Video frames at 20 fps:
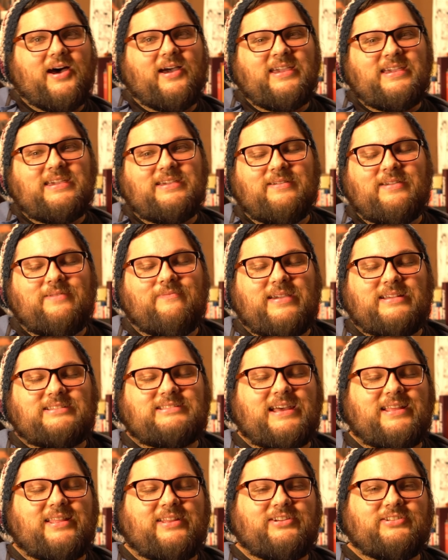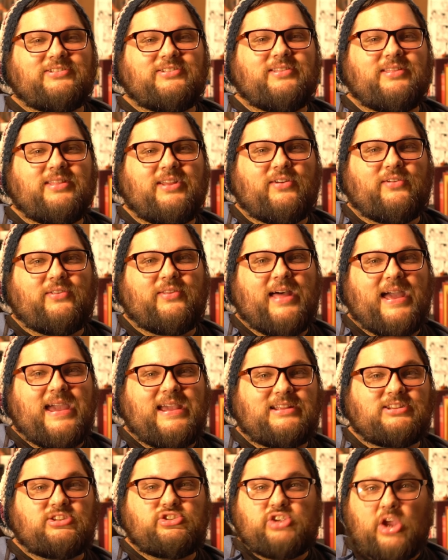He makes that little
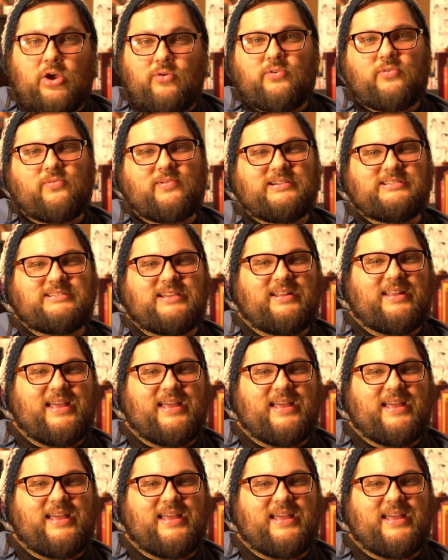joke where he's